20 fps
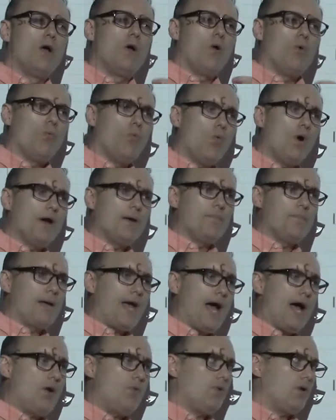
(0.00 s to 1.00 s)
what
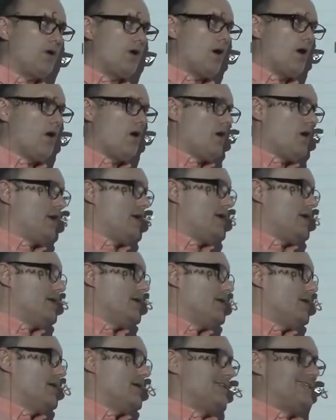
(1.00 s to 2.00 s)
power
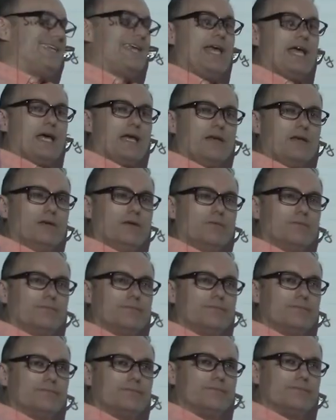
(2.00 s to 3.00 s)
on 10
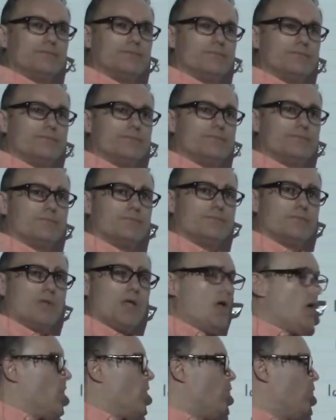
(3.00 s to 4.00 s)

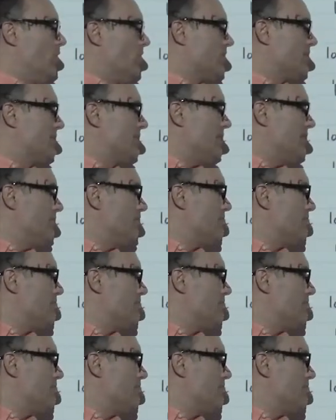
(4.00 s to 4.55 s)
will give